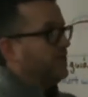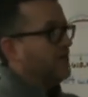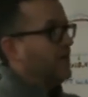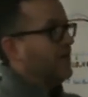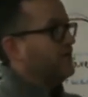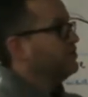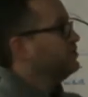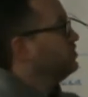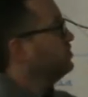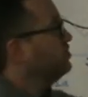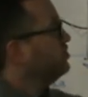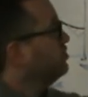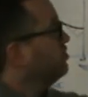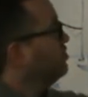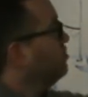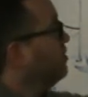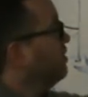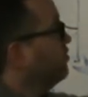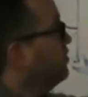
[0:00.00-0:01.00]
asked to
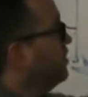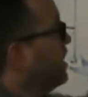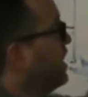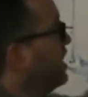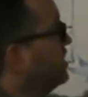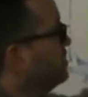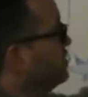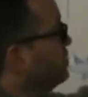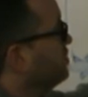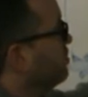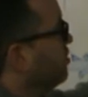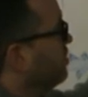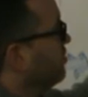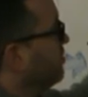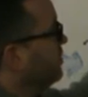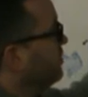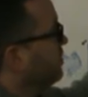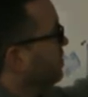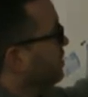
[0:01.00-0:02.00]
do when we're asked to talk
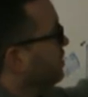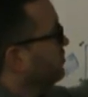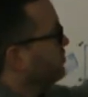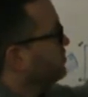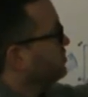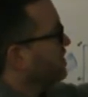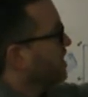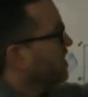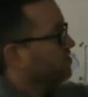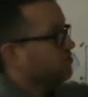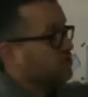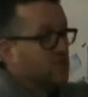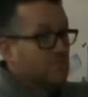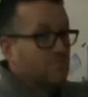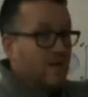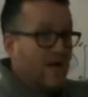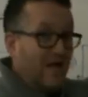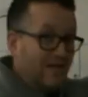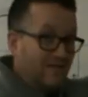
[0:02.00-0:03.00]
about the Earth's energy
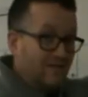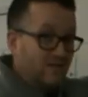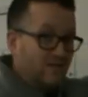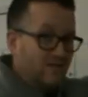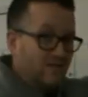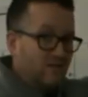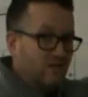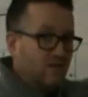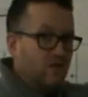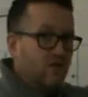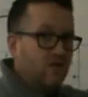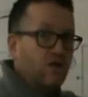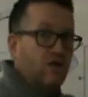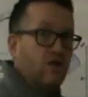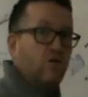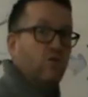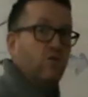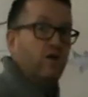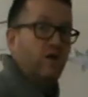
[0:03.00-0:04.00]
balance.
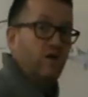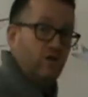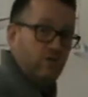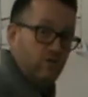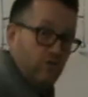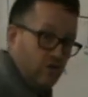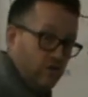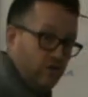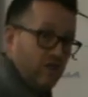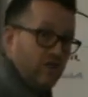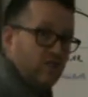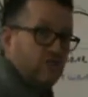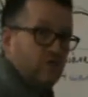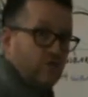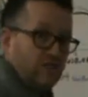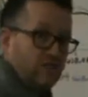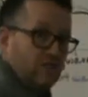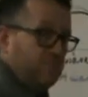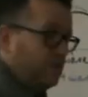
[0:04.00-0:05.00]
We're looking to
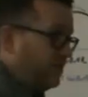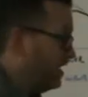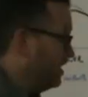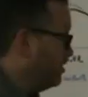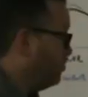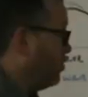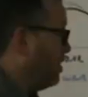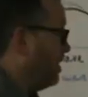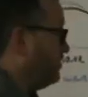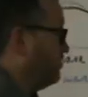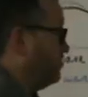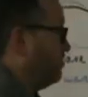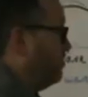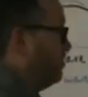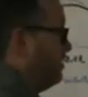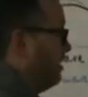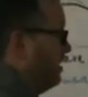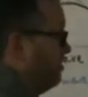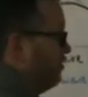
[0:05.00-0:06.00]
explain why there
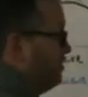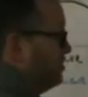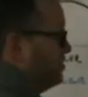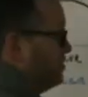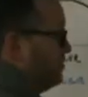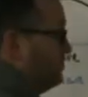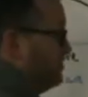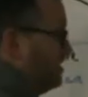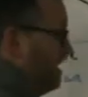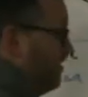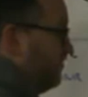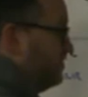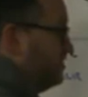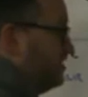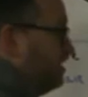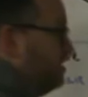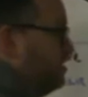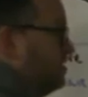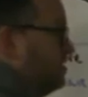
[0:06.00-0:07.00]
are areas of deficit